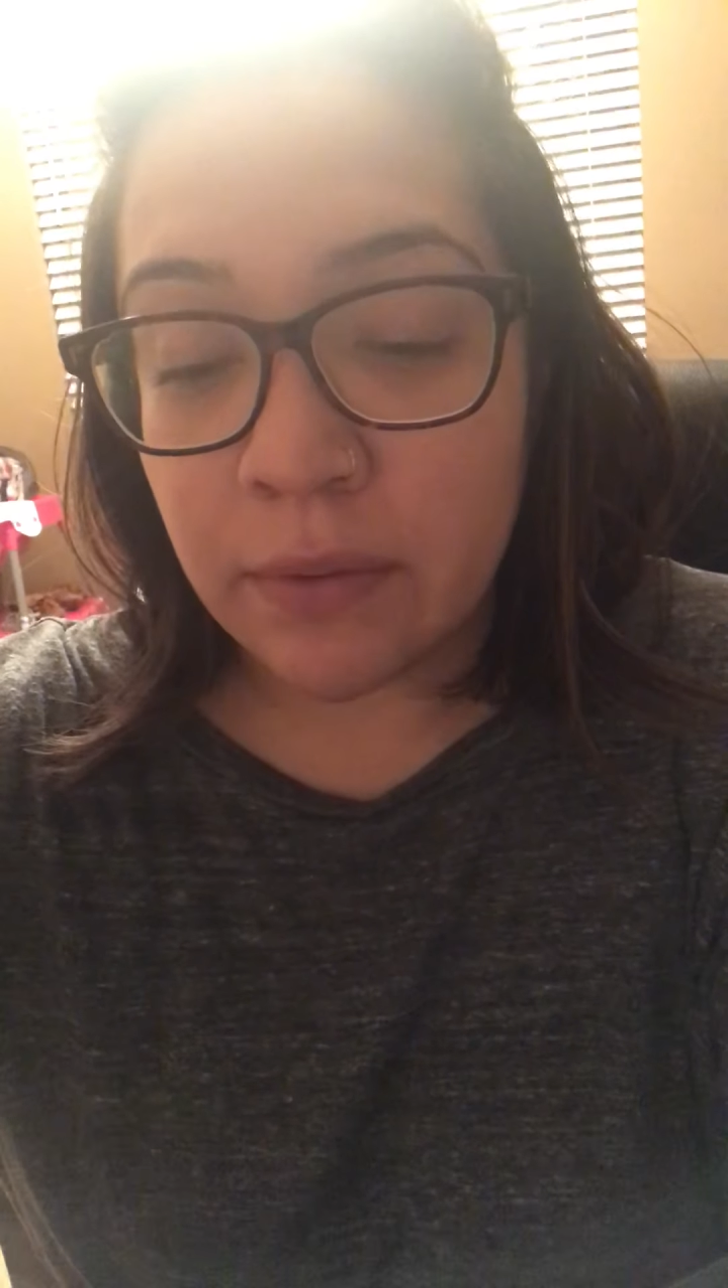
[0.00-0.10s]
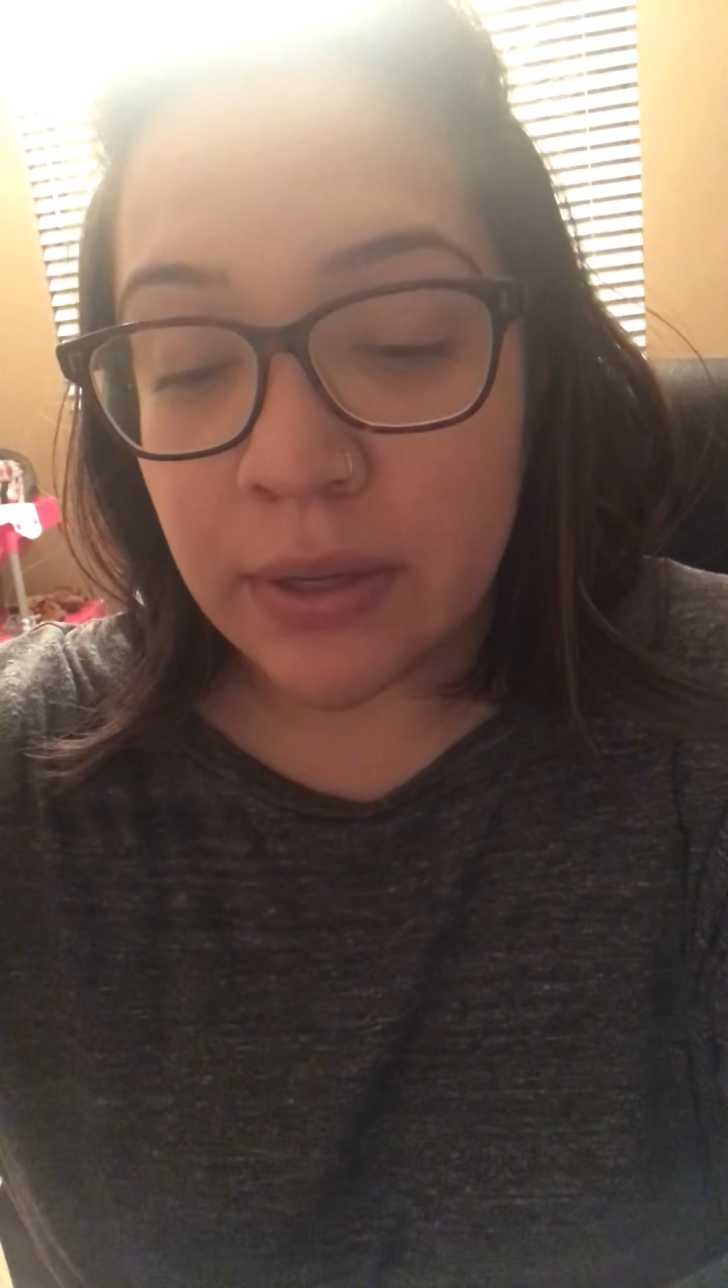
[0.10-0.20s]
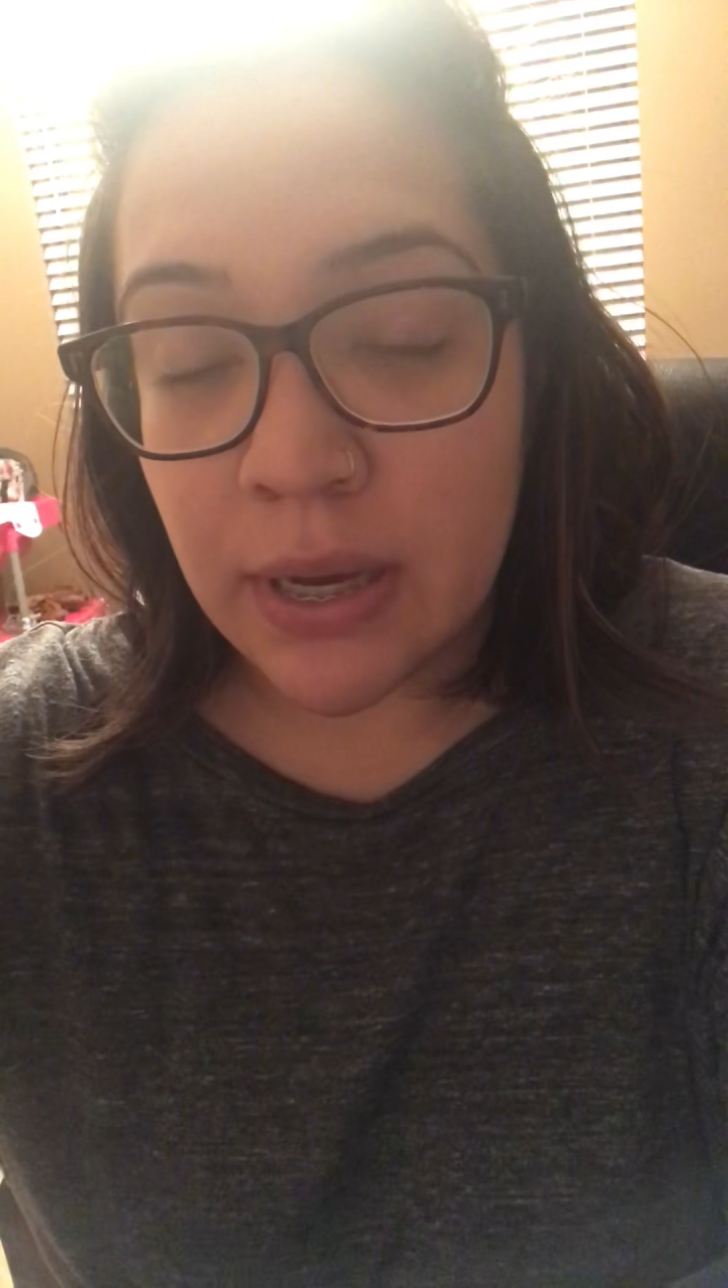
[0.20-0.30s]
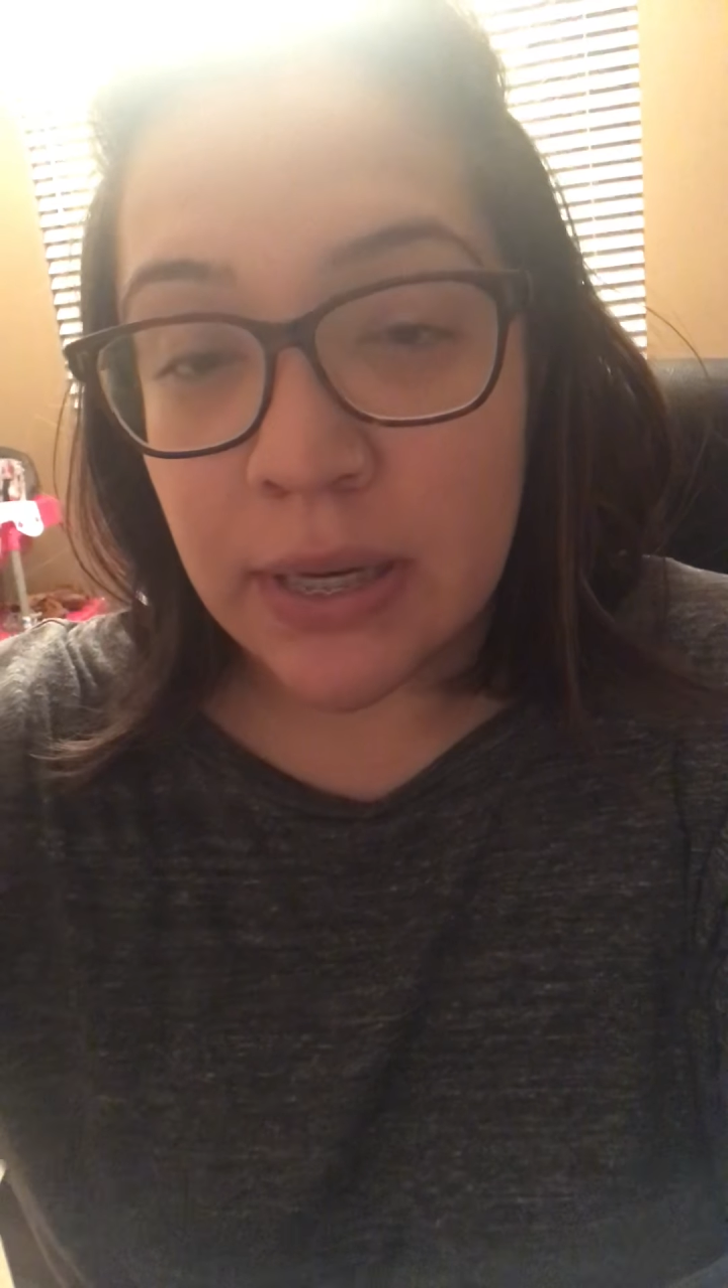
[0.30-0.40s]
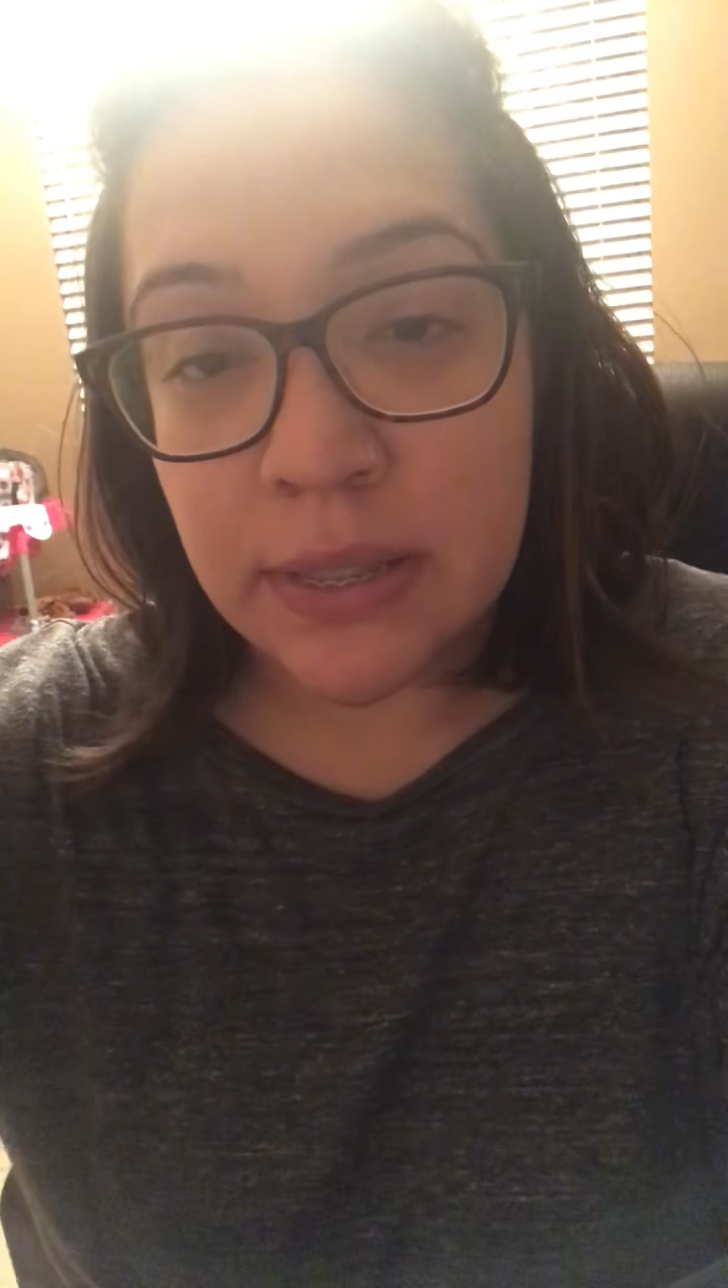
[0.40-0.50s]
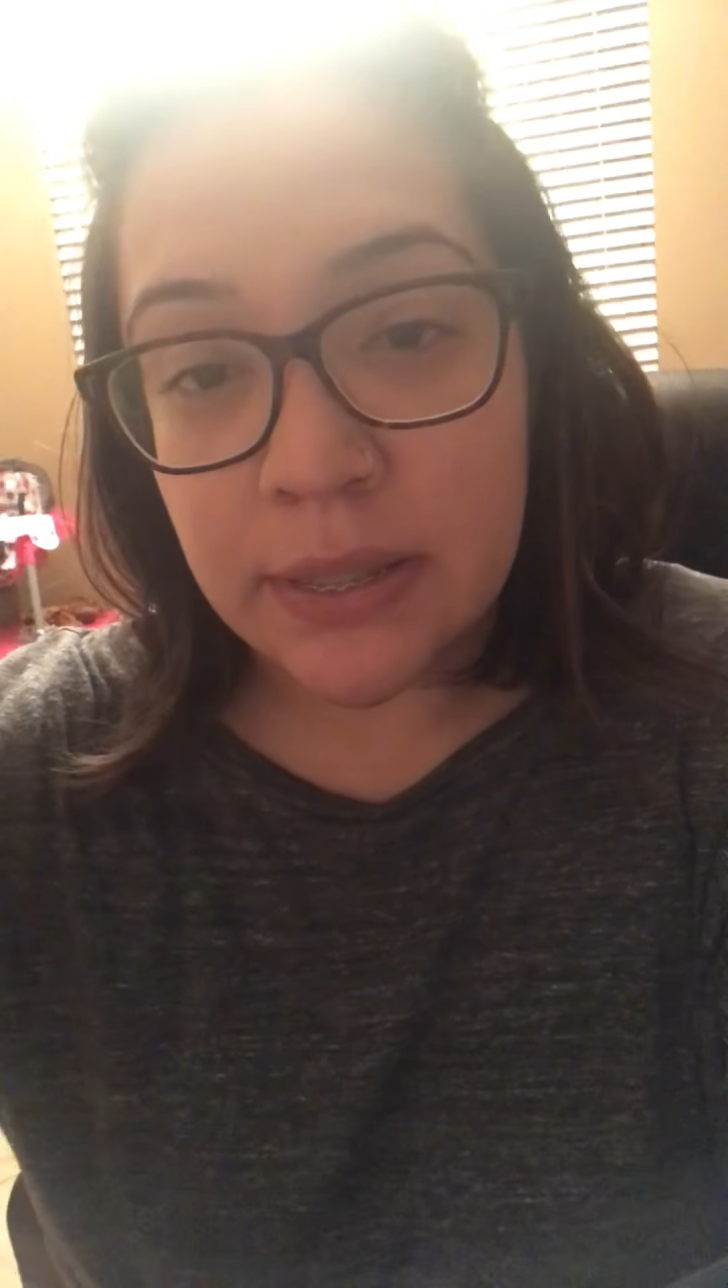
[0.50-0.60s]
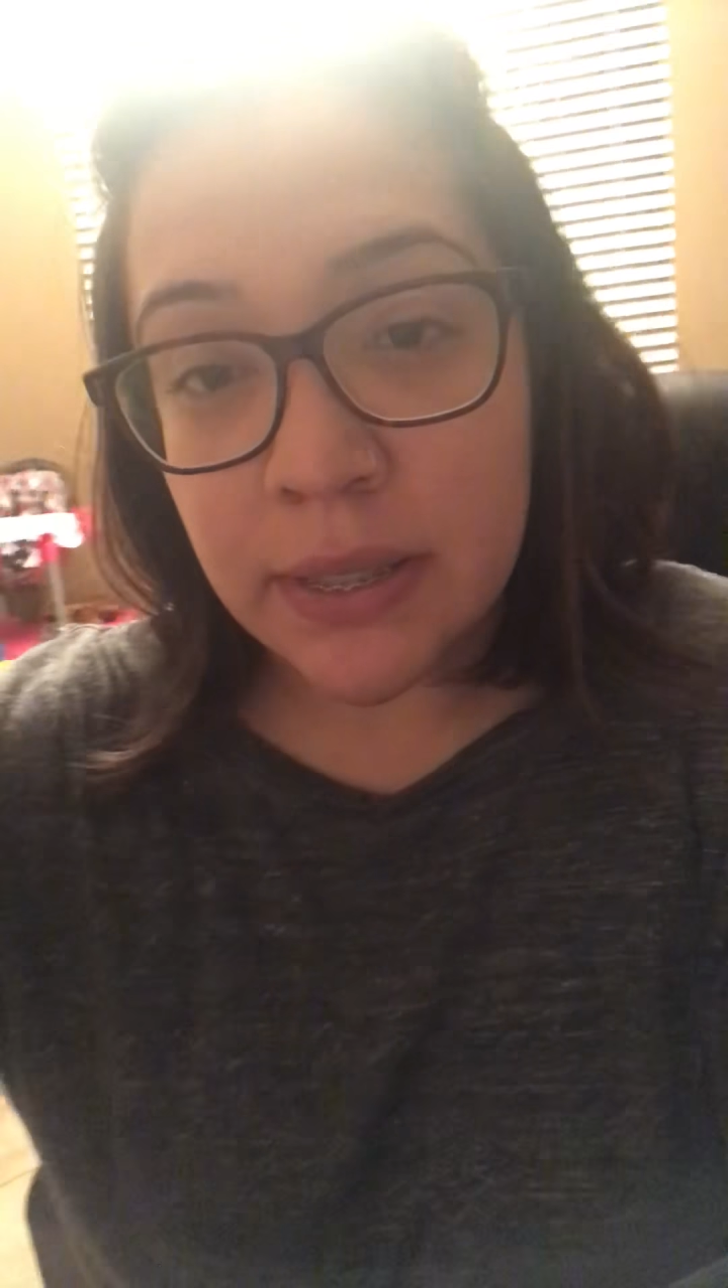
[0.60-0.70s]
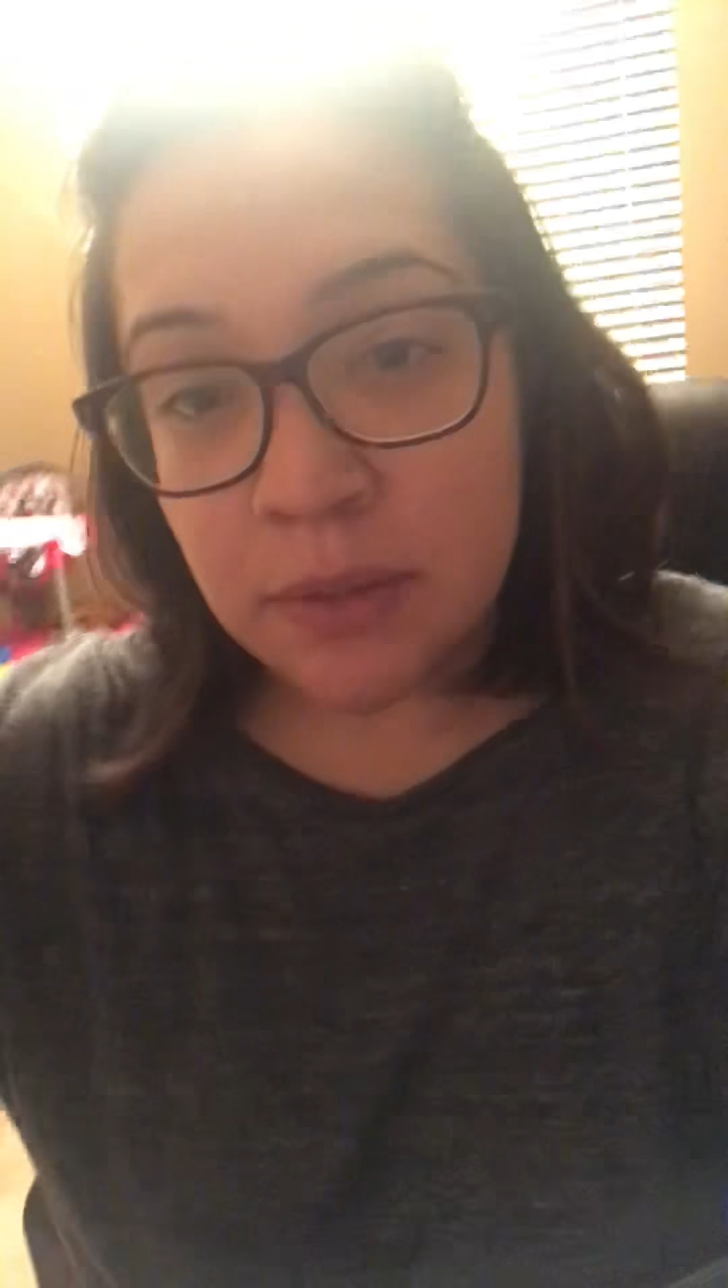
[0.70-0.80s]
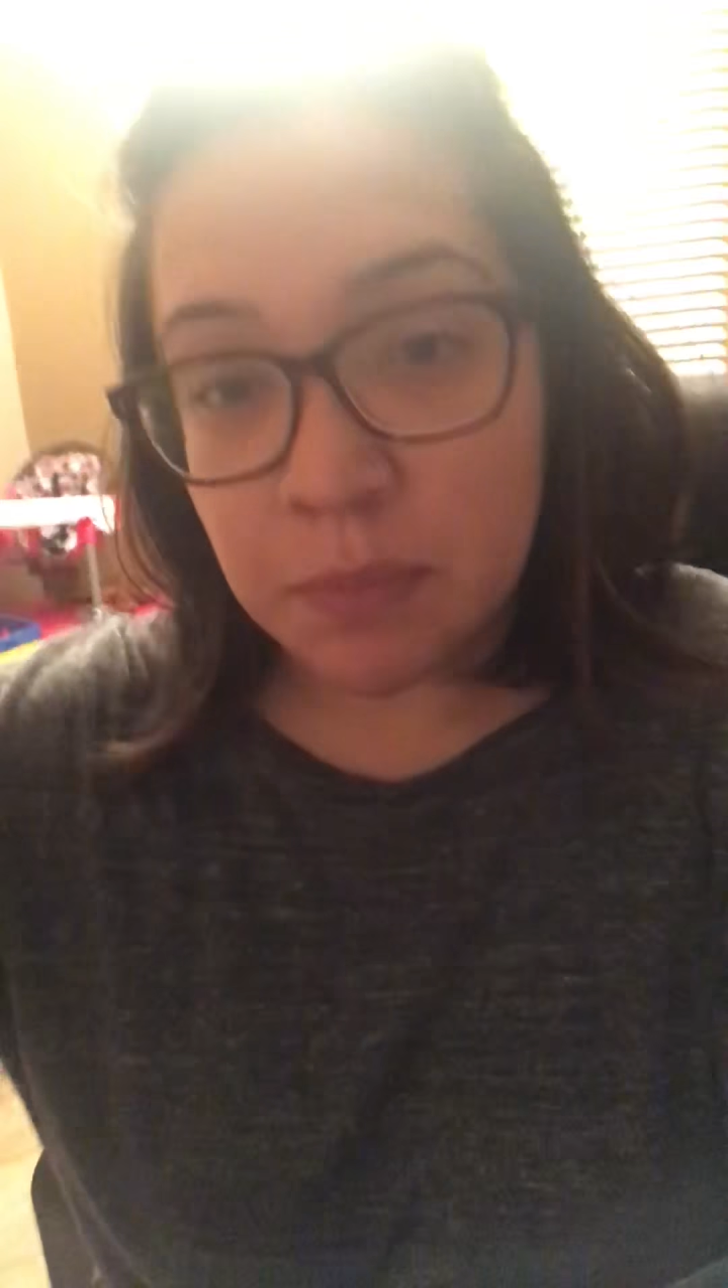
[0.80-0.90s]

created 6